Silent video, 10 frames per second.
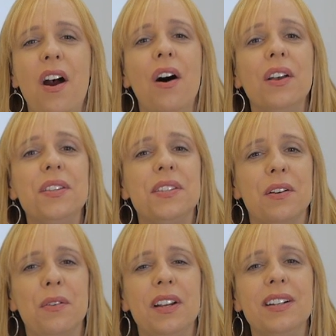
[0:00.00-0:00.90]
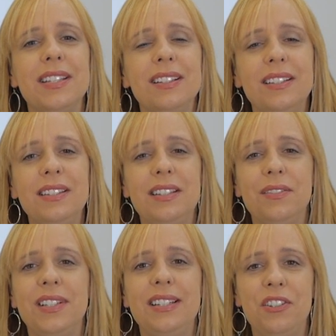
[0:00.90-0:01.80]
Also, there is a list
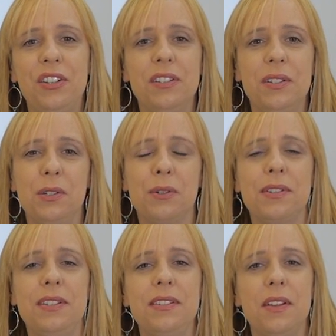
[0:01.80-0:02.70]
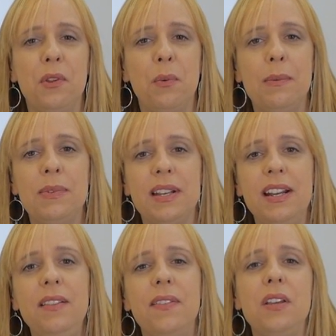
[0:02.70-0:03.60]
of additional sources on the
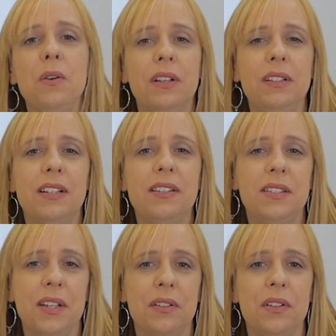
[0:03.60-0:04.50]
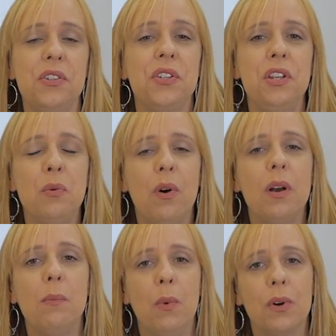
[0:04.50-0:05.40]
website that you can consult should you
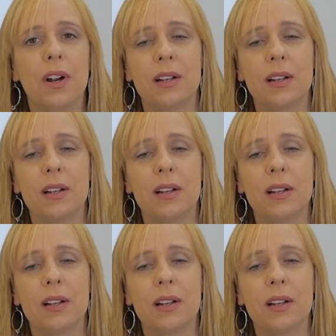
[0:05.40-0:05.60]
want more